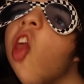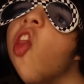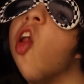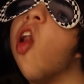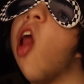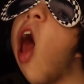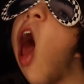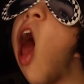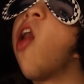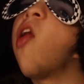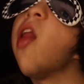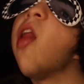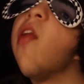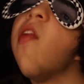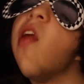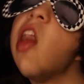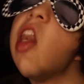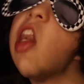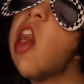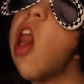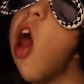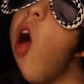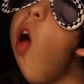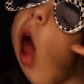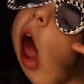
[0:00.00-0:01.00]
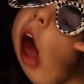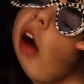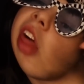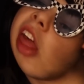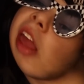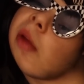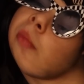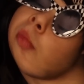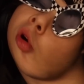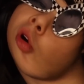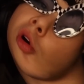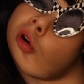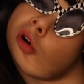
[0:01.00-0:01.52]
I don't even know how
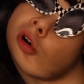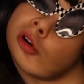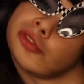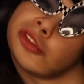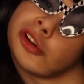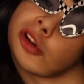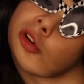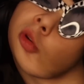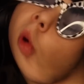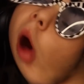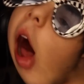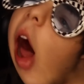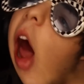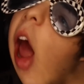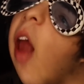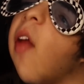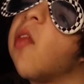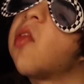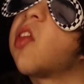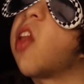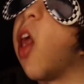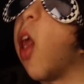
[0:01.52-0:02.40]
they fool their wives.